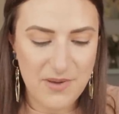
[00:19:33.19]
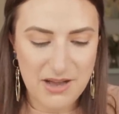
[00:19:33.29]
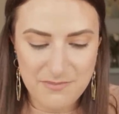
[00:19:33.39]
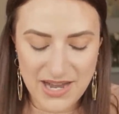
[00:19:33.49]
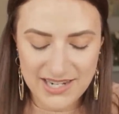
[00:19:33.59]

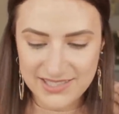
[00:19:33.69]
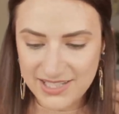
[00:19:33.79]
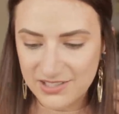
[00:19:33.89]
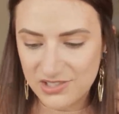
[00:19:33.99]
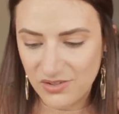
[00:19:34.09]

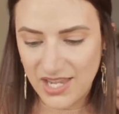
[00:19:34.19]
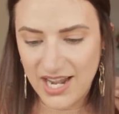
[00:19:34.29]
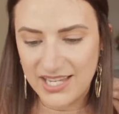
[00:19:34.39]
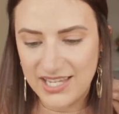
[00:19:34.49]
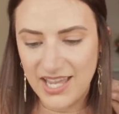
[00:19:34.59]
unboxing so
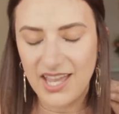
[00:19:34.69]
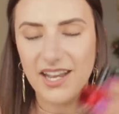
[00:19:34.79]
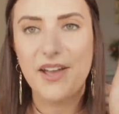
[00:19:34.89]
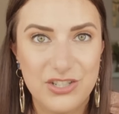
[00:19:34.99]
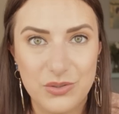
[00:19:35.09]
that I
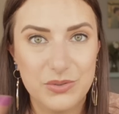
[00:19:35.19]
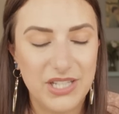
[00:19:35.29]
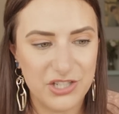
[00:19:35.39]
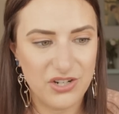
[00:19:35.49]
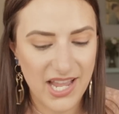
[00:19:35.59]
can do
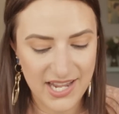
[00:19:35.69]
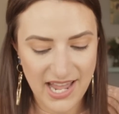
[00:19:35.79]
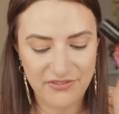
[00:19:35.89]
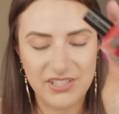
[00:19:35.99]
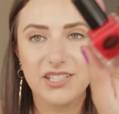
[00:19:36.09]
like try on
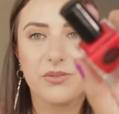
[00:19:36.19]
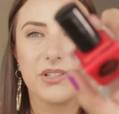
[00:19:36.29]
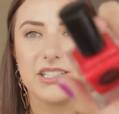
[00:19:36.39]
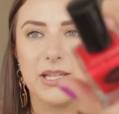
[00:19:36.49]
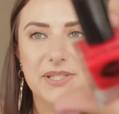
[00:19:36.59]
every single
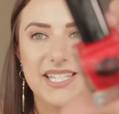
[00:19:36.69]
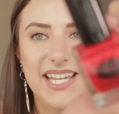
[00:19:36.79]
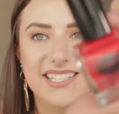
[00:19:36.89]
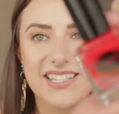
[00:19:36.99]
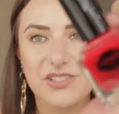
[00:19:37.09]
one of the
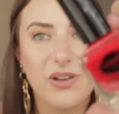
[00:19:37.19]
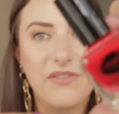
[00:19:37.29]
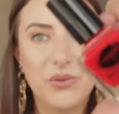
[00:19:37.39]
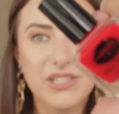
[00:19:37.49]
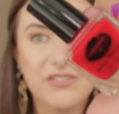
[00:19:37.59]
lipsticks. So I've only